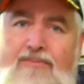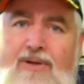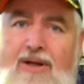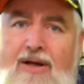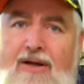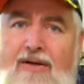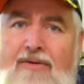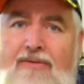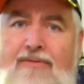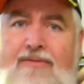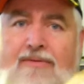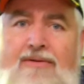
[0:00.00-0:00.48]

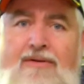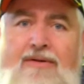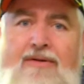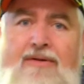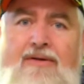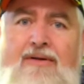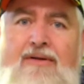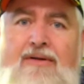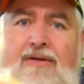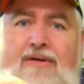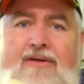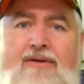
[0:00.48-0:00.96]
blow
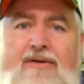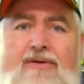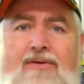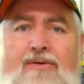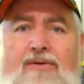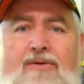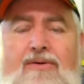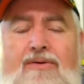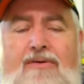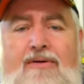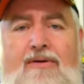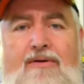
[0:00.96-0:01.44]
the
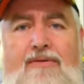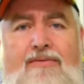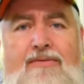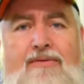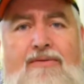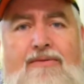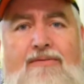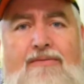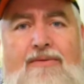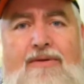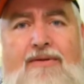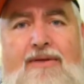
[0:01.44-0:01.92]
door. And I
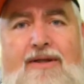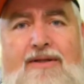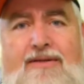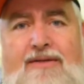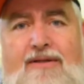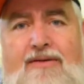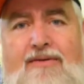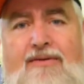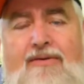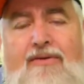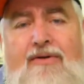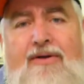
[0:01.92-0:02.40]
thought, well,
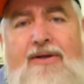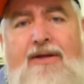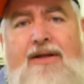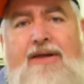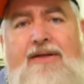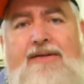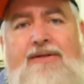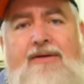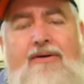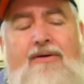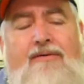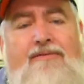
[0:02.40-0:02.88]
that's a good
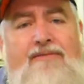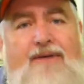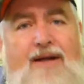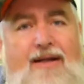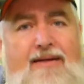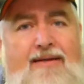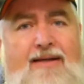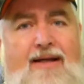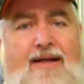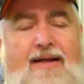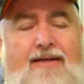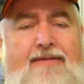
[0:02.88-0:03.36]
idea. So I've
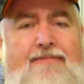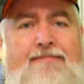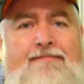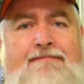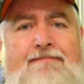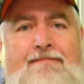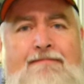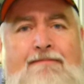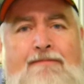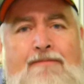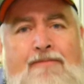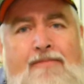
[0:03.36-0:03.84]
done
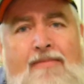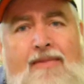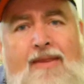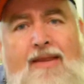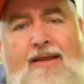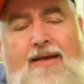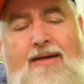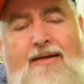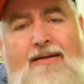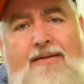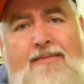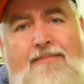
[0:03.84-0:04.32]
that.
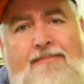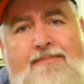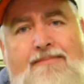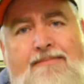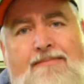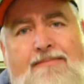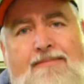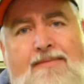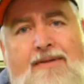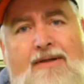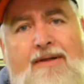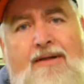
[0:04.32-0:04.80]

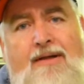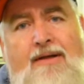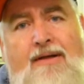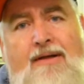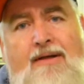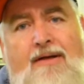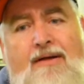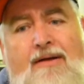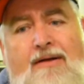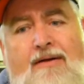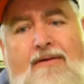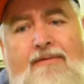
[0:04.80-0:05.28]

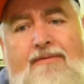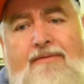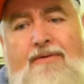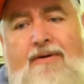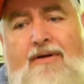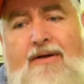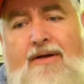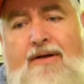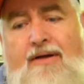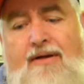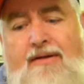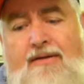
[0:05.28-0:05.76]
I've
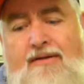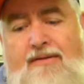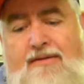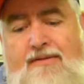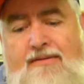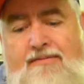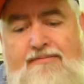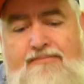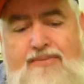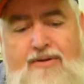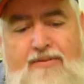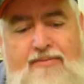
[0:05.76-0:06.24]
got
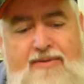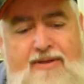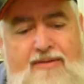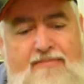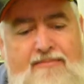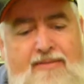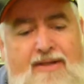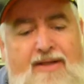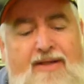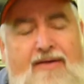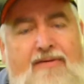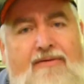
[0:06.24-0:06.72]
probably
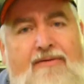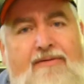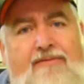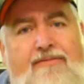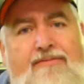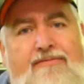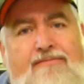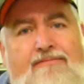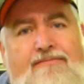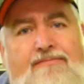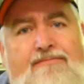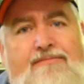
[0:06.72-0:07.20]
a metre
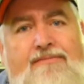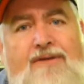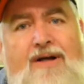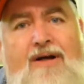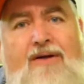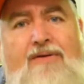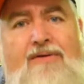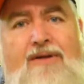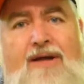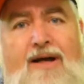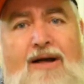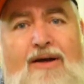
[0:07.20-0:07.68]
of
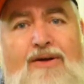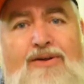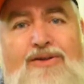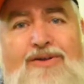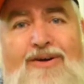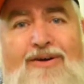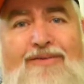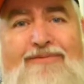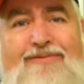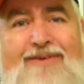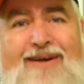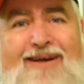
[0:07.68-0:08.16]
old
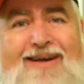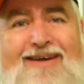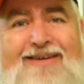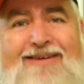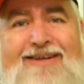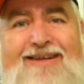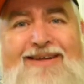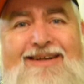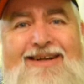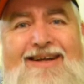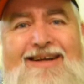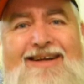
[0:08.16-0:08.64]
hose I
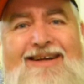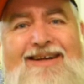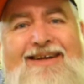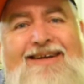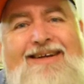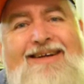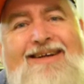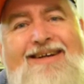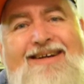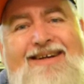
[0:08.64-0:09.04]
found in there,